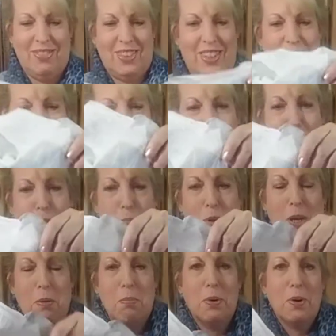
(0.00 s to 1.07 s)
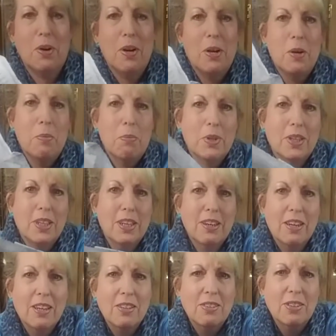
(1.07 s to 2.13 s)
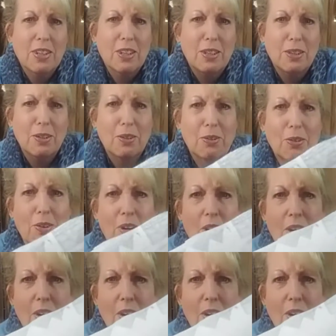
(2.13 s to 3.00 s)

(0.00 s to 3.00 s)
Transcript: That's just paper. But there is glue